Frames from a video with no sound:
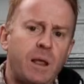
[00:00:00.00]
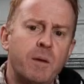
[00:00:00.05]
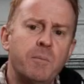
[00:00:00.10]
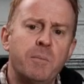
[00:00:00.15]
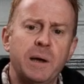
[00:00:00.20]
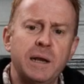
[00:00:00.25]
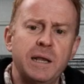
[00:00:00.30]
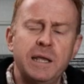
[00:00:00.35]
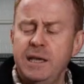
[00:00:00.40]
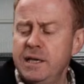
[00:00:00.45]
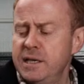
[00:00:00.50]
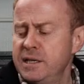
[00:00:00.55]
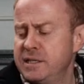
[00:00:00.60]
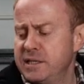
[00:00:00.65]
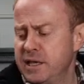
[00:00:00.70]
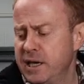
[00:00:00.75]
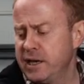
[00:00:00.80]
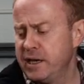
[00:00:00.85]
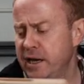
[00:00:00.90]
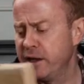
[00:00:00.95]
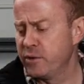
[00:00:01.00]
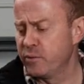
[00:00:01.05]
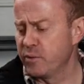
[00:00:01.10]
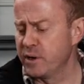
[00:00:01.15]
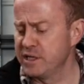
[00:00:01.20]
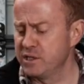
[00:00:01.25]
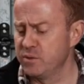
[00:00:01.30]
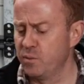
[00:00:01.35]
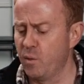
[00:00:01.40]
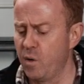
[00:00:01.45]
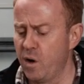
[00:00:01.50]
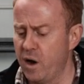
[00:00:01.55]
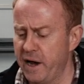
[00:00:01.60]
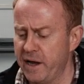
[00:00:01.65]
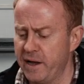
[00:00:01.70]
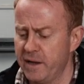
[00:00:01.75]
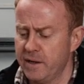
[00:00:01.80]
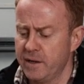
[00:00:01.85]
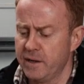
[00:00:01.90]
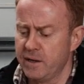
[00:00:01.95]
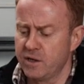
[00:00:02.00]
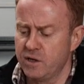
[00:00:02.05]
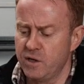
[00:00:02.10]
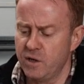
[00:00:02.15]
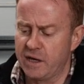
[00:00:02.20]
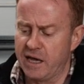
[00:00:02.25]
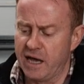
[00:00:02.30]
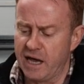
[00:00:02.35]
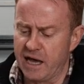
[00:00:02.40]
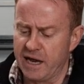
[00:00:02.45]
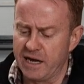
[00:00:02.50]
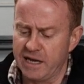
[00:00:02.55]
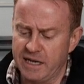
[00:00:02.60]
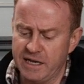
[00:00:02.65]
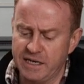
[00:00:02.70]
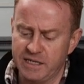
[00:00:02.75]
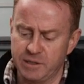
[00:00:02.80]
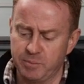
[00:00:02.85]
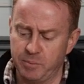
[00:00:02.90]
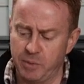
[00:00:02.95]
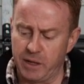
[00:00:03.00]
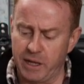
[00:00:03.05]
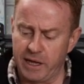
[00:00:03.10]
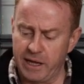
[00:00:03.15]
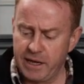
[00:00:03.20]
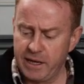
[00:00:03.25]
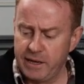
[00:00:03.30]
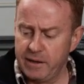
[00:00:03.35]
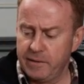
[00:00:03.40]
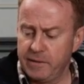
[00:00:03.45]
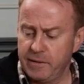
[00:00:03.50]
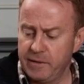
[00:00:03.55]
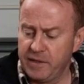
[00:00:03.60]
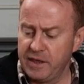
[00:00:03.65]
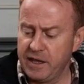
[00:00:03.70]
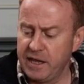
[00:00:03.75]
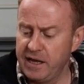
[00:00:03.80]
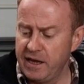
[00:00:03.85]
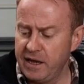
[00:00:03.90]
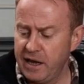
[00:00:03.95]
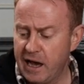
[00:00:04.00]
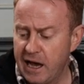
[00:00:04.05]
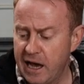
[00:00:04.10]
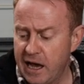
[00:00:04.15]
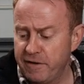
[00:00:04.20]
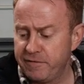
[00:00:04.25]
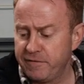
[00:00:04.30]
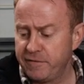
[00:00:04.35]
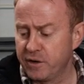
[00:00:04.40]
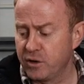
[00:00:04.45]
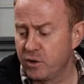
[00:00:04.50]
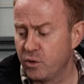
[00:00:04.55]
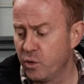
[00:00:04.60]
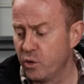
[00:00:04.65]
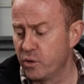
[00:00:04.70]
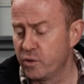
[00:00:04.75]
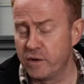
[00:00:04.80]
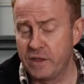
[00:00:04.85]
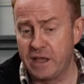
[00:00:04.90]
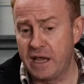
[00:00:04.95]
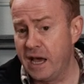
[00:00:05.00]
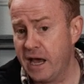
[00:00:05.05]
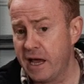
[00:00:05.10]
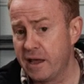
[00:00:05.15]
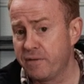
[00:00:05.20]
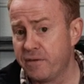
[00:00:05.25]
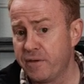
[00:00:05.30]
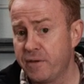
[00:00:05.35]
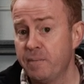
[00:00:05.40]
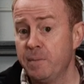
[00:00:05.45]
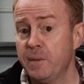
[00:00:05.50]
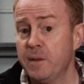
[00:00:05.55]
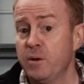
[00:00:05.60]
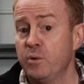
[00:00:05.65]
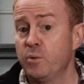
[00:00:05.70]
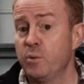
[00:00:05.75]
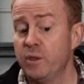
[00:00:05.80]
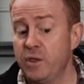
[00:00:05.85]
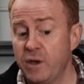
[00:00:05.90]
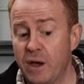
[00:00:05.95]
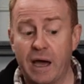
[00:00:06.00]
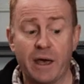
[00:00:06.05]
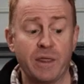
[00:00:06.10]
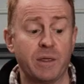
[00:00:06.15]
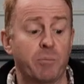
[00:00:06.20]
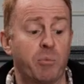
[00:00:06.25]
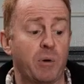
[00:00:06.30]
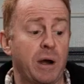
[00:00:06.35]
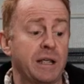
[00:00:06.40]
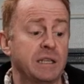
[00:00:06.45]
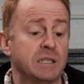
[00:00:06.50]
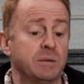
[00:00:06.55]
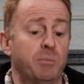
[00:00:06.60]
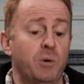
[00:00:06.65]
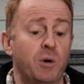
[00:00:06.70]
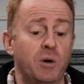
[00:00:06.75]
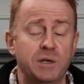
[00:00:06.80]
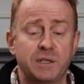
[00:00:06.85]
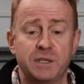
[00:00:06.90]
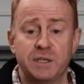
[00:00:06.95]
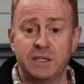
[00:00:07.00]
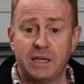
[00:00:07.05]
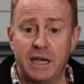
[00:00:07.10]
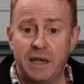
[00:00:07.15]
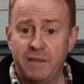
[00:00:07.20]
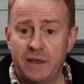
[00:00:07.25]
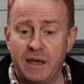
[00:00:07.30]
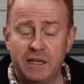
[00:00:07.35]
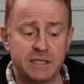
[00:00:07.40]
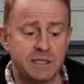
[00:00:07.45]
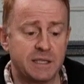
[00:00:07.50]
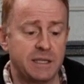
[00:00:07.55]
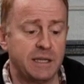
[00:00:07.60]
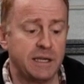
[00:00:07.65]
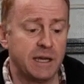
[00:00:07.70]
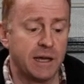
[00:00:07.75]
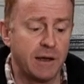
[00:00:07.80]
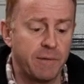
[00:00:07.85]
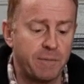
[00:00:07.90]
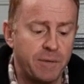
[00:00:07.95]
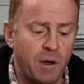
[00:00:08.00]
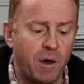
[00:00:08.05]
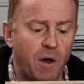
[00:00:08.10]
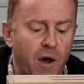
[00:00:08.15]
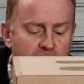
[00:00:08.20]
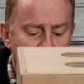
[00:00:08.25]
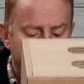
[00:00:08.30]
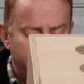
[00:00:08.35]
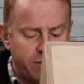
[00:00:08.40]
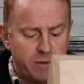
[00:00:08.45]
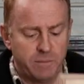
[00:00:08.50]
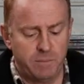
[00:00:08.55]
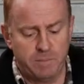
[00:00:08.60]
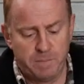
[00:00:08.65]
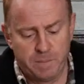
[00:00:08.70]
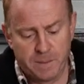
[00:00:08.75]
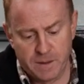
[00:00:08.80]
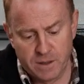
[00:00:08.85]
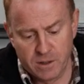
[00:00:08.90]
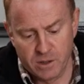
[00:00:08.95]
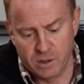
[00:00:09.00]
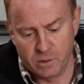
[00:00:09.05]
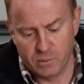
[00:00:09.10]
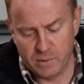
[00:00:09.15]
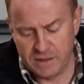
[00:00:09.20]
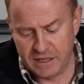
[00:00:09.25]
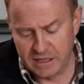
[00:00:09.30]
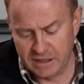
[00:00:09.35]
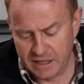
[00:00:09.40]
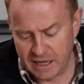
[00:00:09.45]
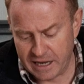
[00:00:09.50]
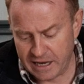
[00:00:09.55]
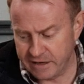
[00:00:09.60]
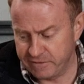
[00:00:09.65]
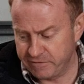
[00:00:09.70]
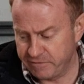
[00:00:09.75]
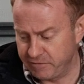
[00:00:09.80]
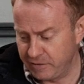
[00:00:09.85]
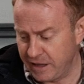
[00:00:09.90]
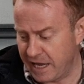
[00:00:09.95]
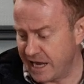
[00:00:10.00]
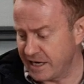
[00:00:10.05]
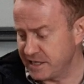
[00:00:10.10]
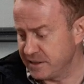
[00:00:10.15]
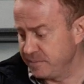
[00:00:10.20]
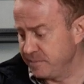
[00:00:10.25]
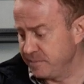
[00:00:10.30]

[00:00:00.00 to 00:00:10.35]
But here's another reason why you can't interplay the half, the quarter, and the eighth with your other brands of boxes. And that's the height of them when they're laying flat.